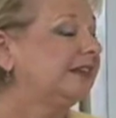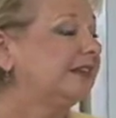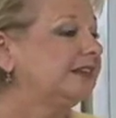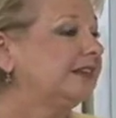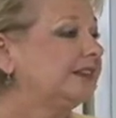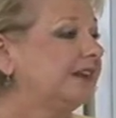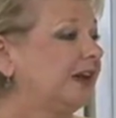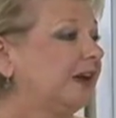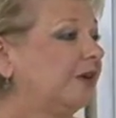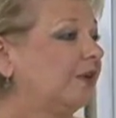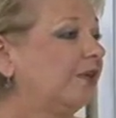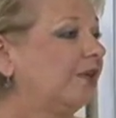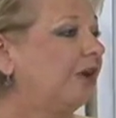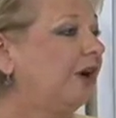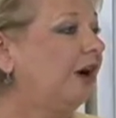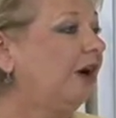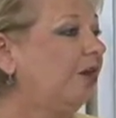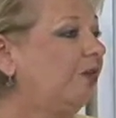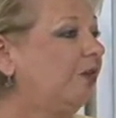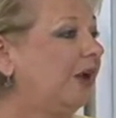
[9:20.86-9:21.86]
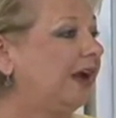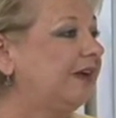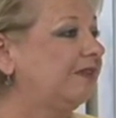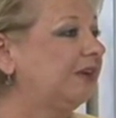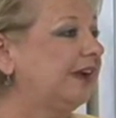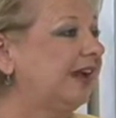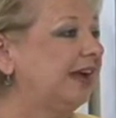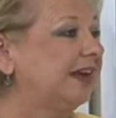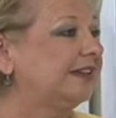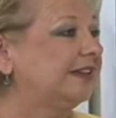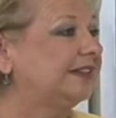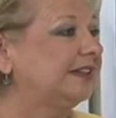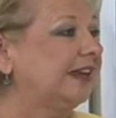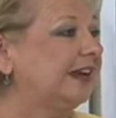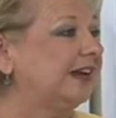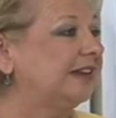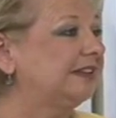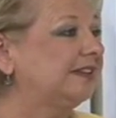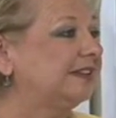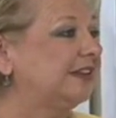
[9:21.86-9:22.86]
So our waiver kind of
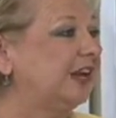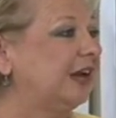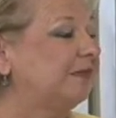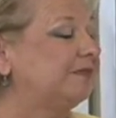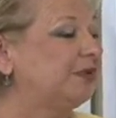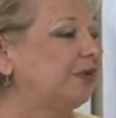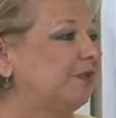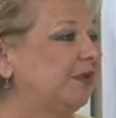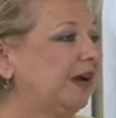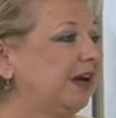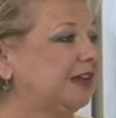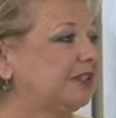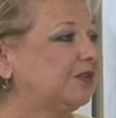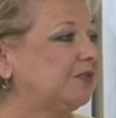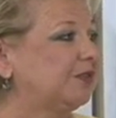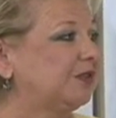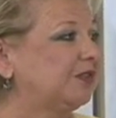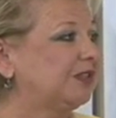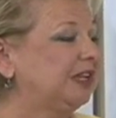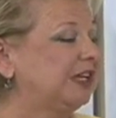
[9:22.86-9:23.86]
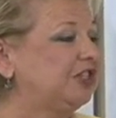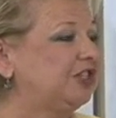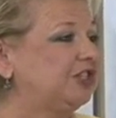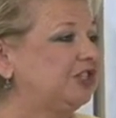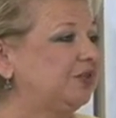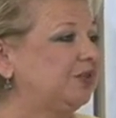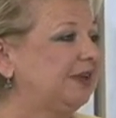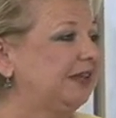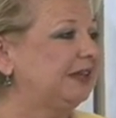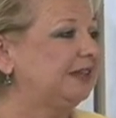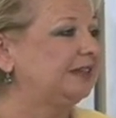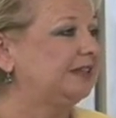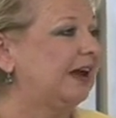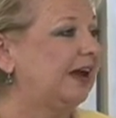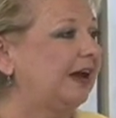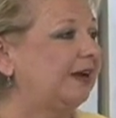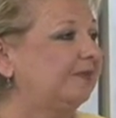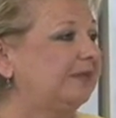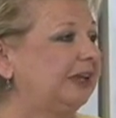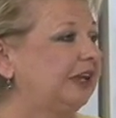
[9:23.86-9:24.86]
says, come to us, we'll teach you
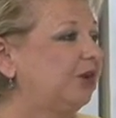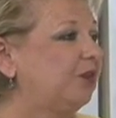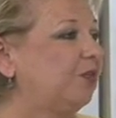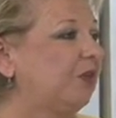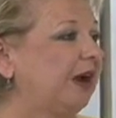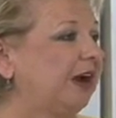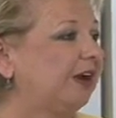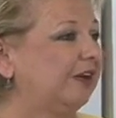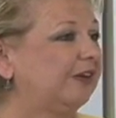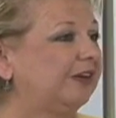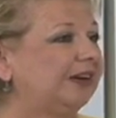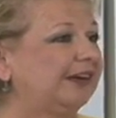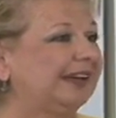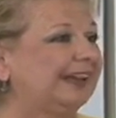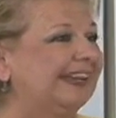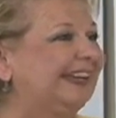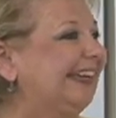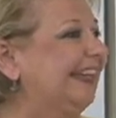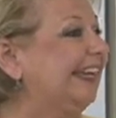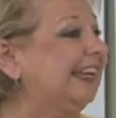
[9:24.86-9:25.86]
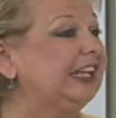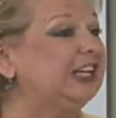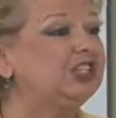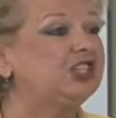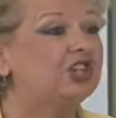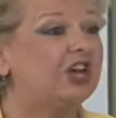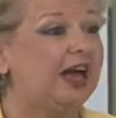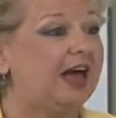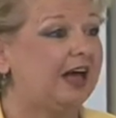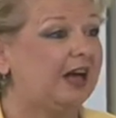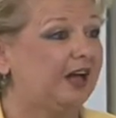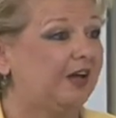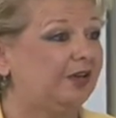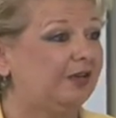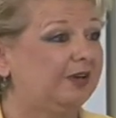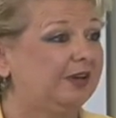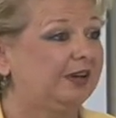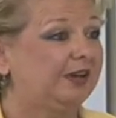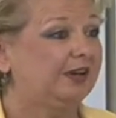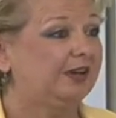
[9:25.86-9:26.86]
anytime, anywhere, any
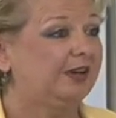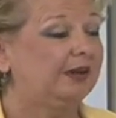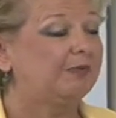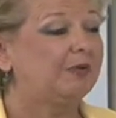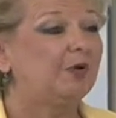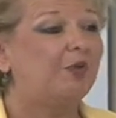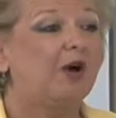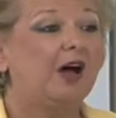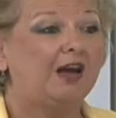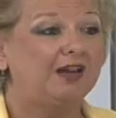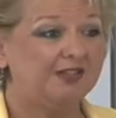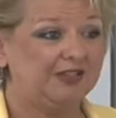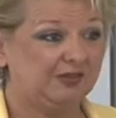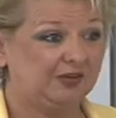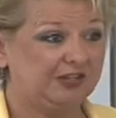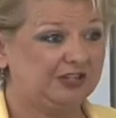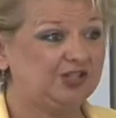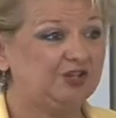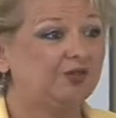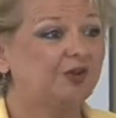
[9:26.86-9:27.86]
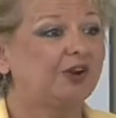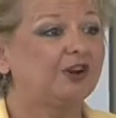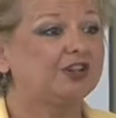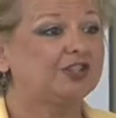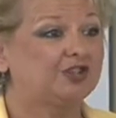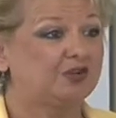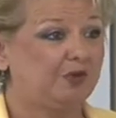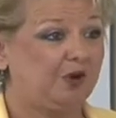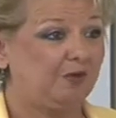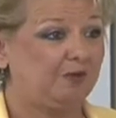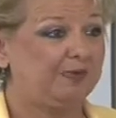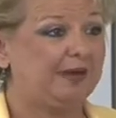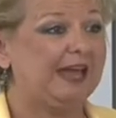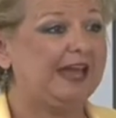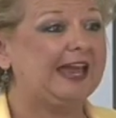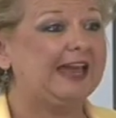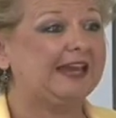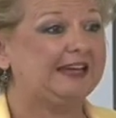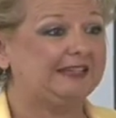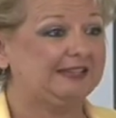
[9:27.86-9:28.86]
child, but we'll also let you learn at your own
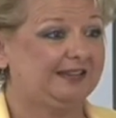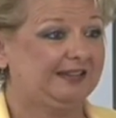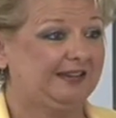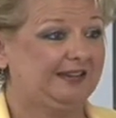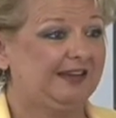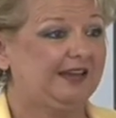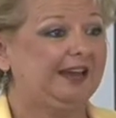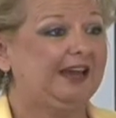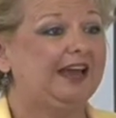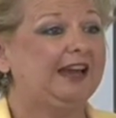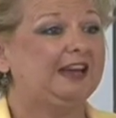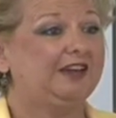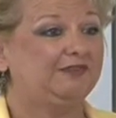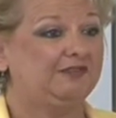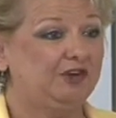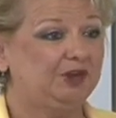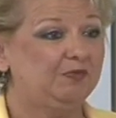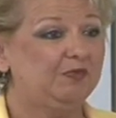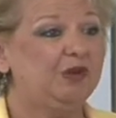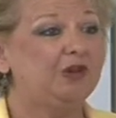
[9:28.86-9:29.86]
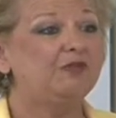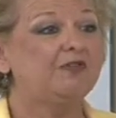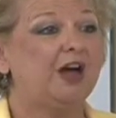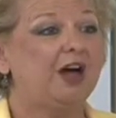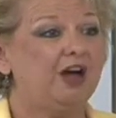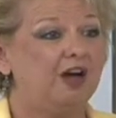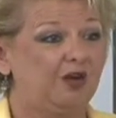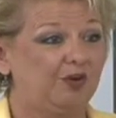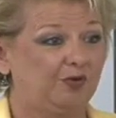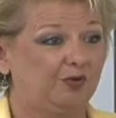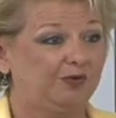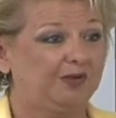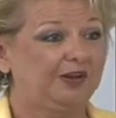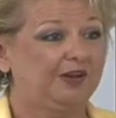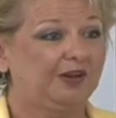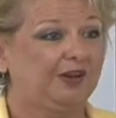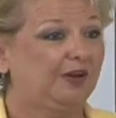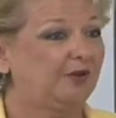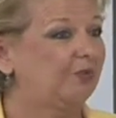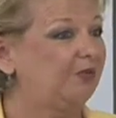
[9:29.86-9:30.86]
pace. And if you move on,
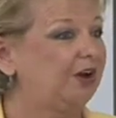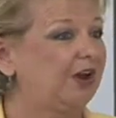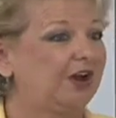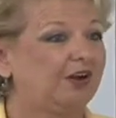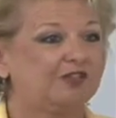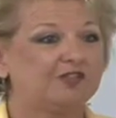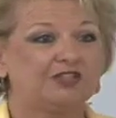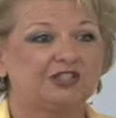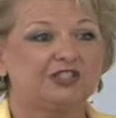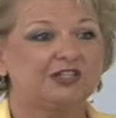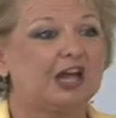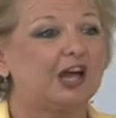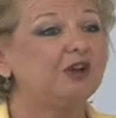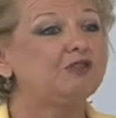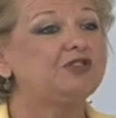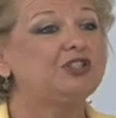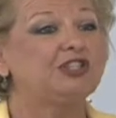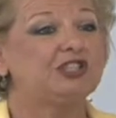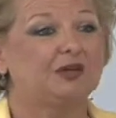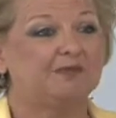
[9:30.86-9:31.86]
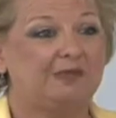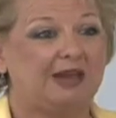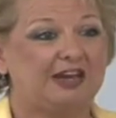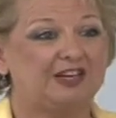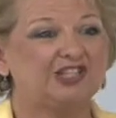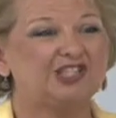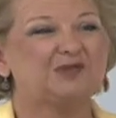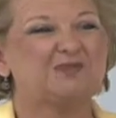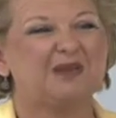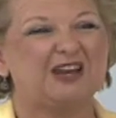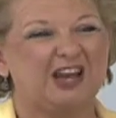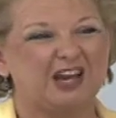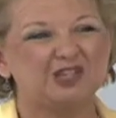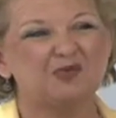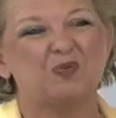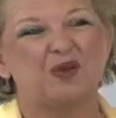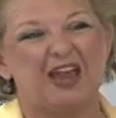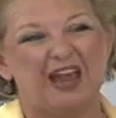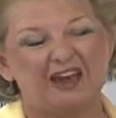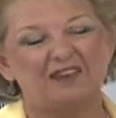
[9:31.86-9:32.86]
we're not going to just hold you to May just
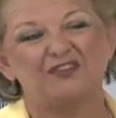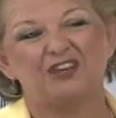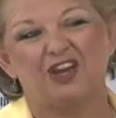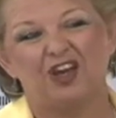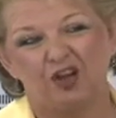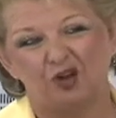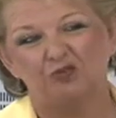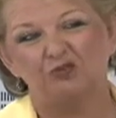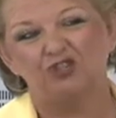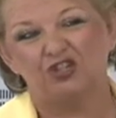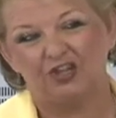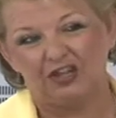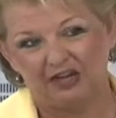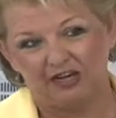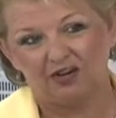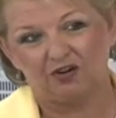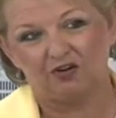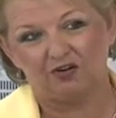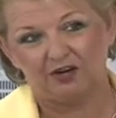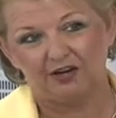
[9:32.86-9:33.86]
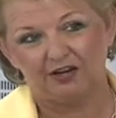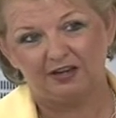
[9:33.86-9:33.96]
because we have to hold you here.